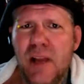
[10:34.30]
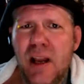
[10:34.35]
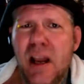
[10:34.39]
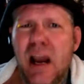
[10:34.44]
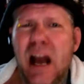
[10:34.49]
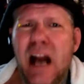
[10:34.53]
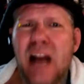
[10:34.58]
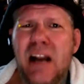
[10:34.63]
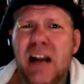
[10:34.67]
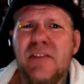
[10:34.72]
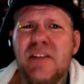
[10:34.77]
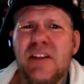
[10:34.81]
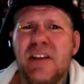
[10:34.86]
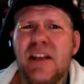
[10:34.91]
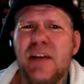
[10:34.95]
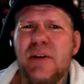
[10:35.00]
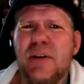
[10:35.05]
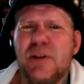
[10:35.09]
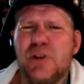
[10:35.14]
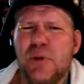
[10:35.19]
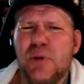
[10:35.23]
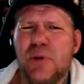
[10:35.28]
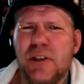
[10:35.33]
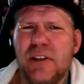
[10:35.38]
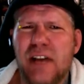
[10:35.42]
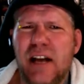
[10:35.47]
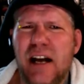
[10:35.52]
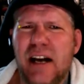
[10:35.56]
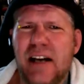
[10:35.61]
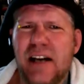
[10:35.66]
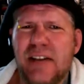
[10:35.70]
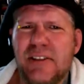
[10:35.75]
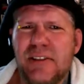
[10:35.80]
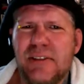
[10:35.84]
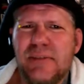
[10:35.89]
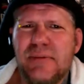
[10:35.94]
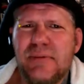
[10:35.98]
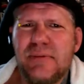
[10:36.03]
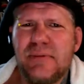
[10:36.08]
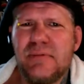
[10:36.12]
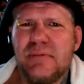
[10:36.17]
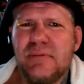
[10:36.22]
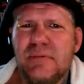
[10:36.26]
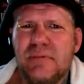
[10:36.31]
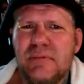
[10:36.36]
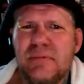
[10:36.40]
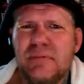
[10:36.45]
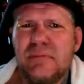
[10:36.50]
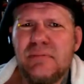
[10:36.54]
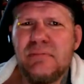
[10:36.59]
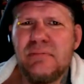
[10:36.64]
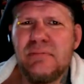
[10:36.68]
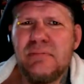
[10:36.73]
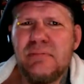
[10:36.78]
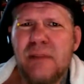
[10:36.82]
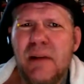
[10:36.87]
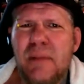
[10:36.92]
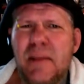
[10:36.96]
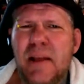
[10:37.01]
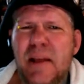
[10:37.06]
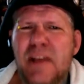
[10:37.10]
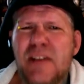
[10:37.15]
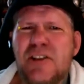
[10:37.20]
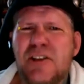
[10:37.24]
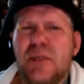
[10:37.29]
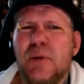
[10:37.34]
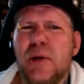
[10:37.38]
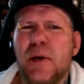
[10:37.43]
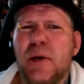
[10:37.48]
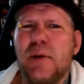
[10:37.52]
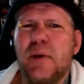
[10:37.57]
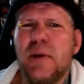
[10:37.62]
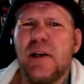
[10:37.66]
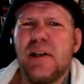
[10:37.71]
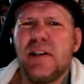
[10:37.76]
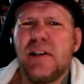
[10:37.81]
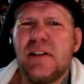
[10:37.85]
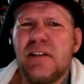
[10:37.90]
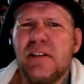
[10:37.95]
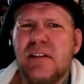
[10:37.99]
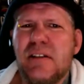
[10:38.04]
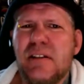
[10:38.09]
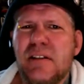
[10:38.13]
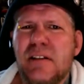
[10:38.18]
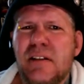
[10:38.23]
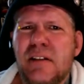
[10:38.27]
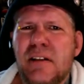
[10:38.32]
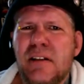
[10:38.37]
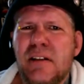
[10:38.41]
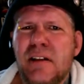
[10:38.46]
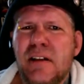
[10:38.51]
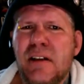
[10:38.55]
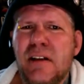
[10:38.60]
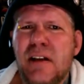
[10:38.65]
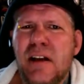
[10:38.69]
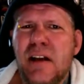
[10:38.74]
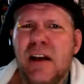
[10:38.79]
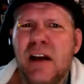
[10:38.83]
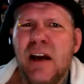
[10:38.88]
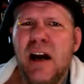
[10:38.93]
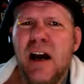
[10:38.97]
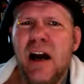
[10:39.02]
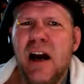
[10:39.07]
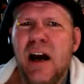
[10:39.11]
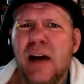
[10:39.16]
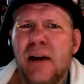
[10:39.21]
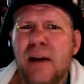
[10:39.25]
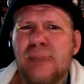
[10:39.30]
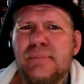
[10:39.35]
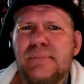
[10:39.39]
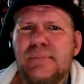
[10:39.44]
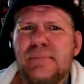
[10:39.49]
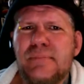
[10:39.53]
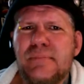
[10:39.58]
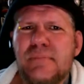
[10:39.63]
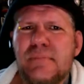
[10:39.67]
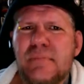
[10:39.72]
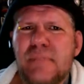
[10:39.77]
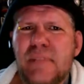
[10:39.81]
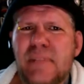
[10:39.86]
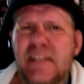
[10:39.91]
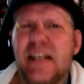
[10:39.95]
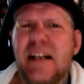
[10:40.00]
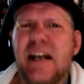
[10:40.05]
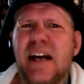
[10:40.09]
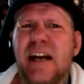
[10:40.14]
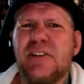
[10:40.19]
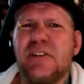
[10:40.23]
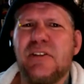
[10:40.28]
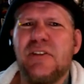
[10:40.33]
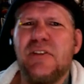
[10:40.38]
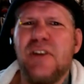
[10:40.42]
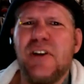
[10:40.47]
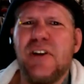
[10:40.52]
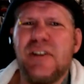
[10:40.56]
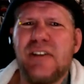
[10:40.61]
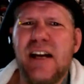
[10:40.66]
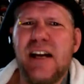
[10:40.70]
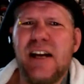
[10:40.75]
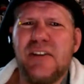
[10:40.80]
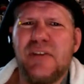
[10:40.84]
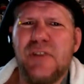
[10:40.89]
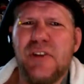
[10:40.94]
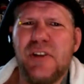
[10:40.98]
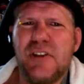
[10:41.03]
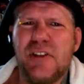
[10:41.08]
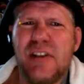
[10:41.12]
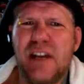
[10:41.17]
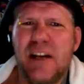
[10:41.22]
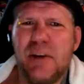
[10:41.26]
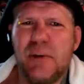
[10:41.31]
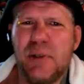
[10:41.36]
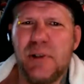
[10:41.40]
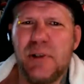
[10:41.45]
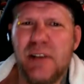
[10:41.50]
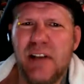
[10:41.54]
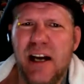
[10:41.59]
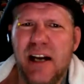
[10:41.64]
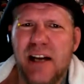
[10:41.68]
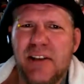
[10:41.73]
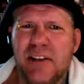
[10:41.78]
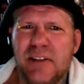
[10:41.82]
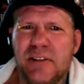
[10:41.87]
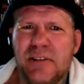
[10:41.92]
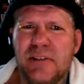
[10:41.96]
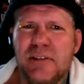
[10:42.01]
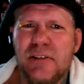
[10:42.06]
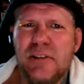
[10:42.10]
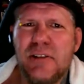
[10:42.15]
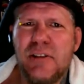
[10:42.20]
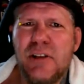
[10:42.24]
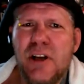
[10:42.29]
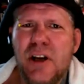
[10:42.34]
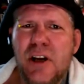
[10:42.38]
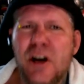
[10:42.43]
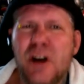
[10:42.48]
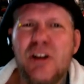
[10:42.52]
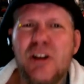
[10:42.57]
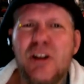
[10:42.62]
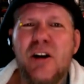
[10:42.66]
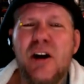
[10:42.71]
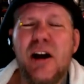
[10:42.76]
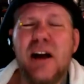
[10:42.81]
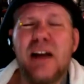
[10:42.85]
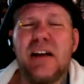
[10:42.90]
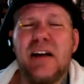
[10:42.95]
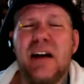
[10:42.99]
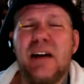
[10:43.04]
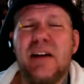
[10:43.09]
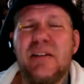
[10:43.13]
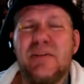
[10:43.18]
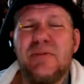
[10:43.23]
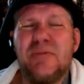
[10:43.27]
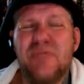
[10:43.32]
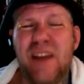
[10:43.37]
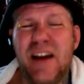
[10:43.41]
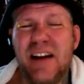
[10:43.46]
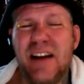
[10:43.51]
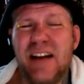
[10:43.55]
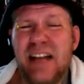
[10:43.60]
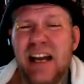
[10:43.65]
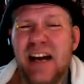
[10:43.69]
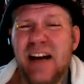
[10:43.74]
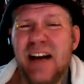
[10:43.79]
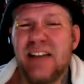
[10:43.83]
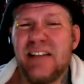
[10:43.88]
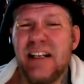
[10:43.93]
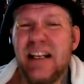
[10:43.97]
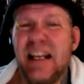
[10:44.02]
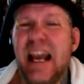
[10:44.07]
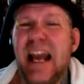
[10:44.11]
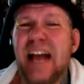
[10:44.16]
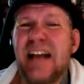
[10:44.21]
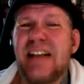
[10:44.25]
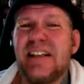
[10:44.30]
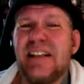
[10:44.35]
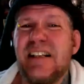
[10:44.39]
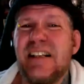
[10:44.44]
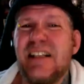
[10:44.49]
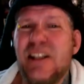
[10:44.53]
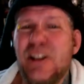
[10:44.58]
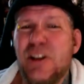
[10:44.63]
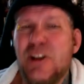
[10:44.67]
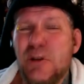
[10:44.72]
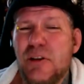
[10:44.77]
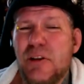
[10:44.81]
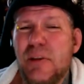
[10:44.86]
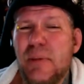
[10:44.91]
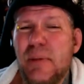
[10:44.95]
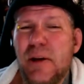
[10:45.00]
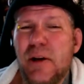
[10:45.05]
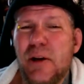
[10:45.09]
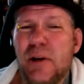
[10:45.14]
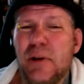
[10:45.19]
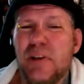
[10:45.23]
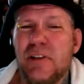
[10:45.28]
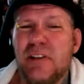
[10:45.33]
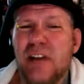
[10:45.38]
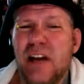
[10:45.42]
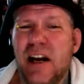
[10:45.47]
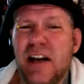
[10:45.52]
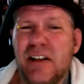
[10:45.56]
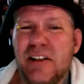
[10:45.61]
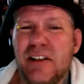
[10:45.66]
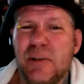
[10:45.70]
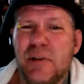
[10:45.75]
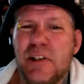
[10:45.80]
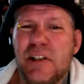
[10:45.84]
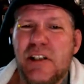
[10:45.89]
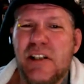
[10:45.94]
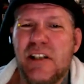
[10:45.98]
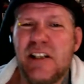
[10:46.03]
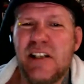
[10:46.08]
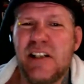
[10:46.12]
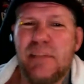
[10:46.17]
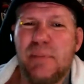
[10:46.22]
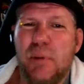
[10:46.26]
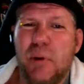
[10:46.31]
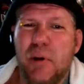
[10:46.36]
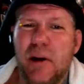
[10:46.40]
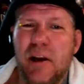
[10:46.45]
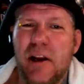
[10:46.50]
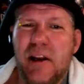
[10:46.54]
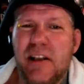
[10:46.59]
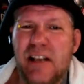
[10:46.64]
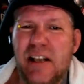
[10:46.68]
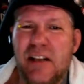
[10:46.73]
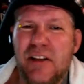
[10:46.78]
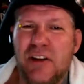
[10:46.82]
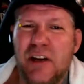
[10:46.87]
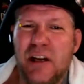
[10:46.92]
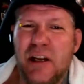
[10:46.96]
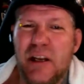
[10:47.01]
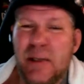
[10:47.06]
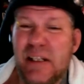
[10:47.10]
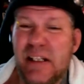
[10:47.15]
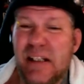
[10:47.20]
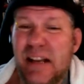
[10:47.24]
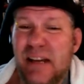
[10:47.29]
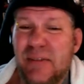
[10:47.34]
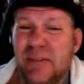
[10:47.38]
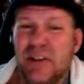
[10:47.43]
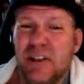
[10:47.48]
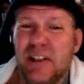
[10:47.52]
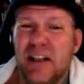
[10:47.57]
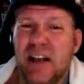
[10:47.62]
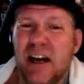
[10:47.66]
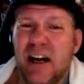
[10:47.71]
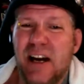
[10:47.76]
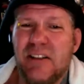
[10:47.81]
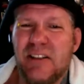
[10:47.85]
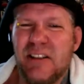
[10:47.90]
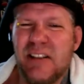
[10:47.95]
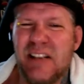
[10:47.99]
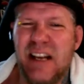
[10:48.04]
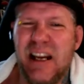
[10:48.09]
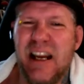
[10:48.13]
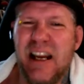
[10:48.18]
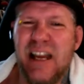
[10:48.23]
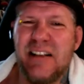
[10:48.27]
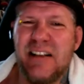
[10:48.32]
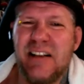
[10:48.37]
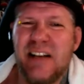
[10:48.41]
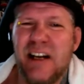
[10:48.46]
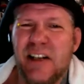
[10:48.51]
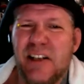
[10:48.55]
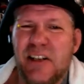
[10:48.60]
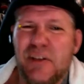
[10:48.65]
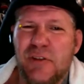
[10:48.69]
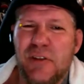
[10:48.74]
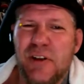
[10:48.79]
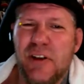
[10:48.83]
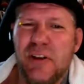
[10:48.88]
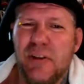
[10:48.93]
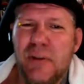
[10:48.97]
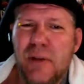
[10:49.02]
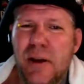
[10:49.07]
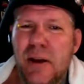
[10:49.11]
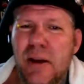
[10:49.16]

I didn't even think he was a real doctor. I'm not sure what he was. Like Dr. Phil. Dr. Phil's not a real doctor. Although I found out that he actually used to be a real doctor, which is disappointing because I thought he was never a doctor because I hate Dr. Phil.